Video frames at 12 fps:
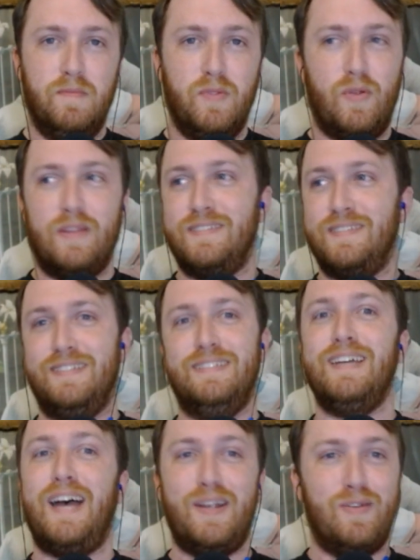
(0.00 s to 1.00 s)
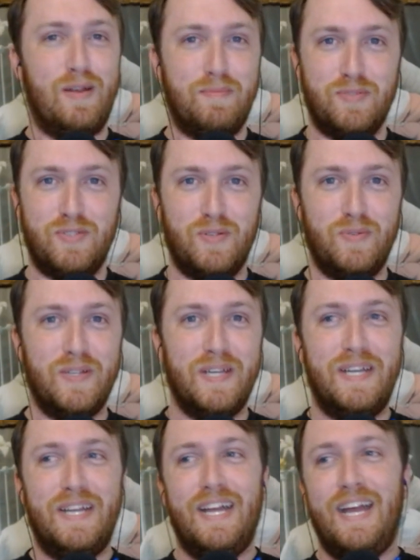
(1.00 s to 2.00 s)
throughout this entire episode.
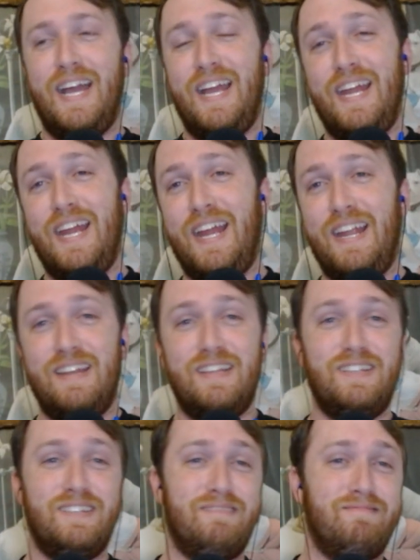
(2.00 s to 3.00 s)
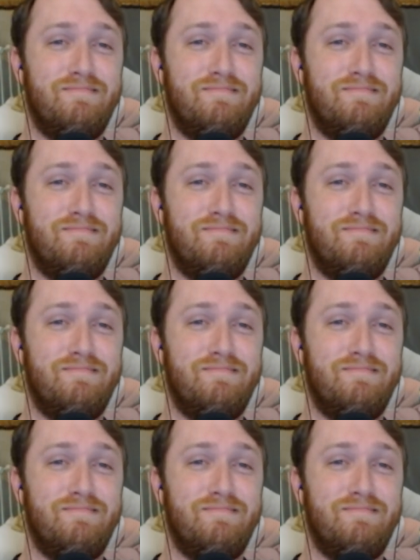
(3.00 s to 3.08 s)
And I just,